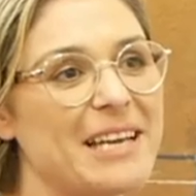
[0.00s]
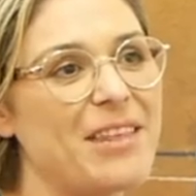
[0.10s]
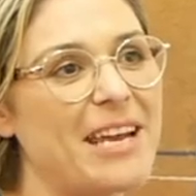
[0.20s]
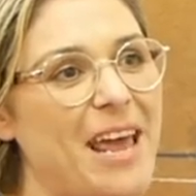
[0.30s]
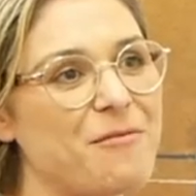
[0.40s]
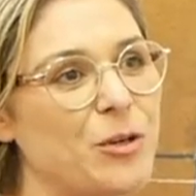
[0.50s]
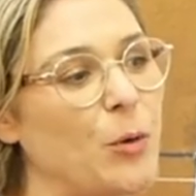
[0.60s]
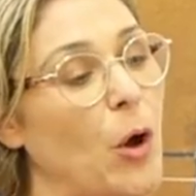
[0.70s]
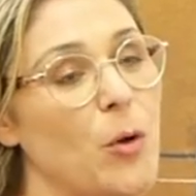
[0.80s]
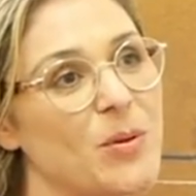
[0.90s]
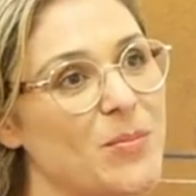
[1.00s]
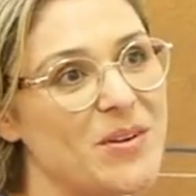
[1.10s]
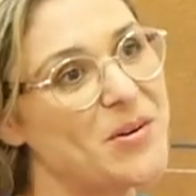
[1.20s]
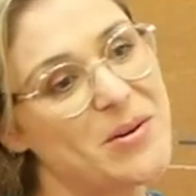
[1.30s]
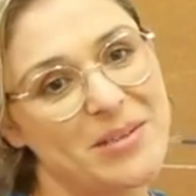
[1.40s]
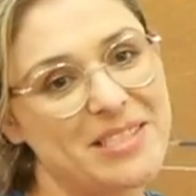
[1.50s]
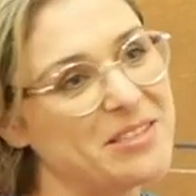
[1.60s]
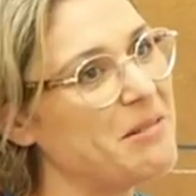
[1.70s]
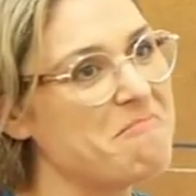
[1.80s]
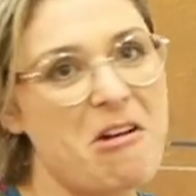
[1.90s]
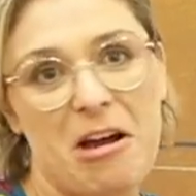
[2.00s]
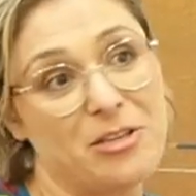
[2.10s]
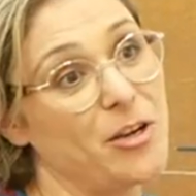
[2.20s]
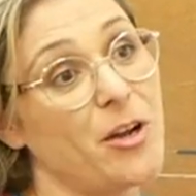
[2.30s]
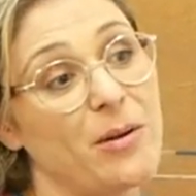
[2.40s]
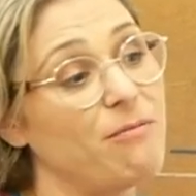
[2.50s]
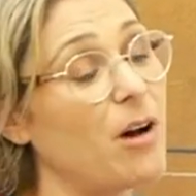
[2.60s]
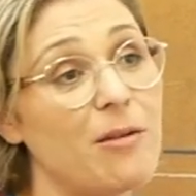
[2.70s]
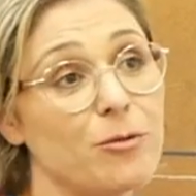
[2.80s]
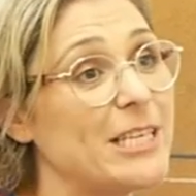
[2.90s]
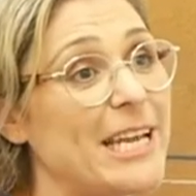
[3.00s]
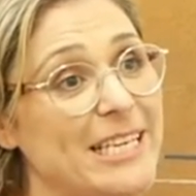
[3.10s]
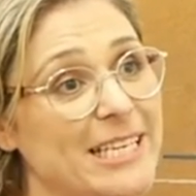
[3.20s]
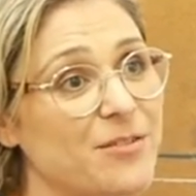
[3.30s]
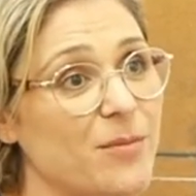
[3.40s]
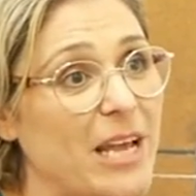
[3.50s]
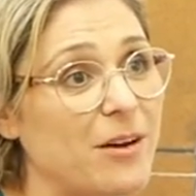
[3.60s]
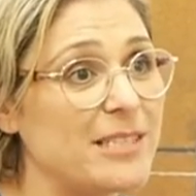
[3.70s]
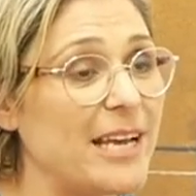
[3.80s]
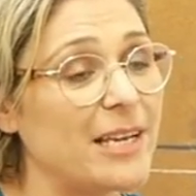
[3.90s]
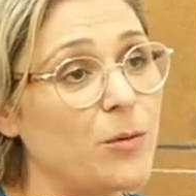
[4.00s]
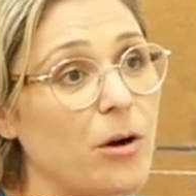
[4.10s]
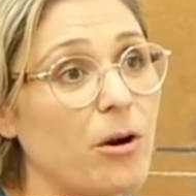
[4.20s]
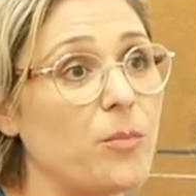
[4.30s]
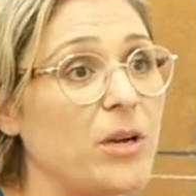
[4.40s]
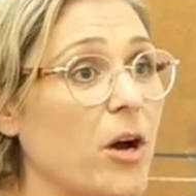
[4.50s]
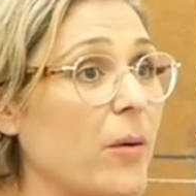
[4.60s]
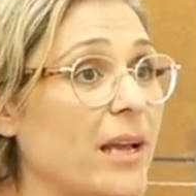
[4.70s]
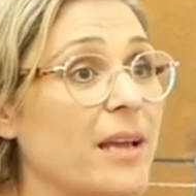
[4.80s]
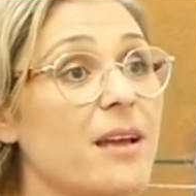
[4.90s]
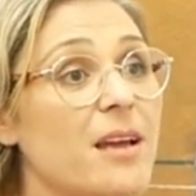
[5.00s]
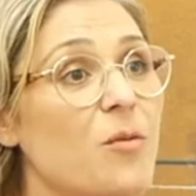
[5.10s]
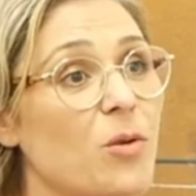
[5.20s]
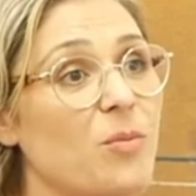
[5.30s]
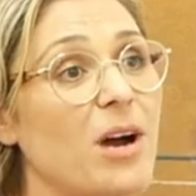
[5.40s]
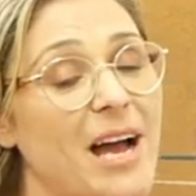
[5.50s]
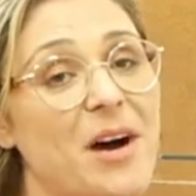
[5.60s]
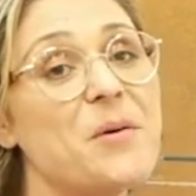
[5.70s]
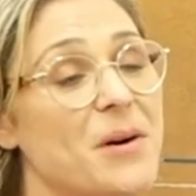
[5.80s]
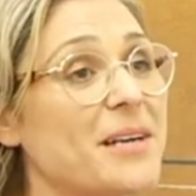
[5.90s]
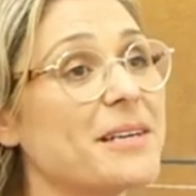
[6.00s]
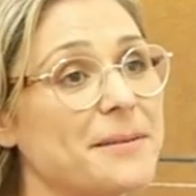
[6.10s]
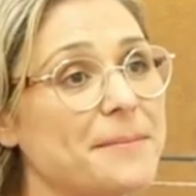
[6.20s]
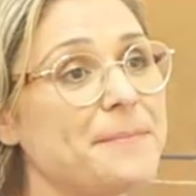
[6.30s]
leave that avenue open because I don't know in 5 or 10 years from now exactly where I'll be going with my artwork.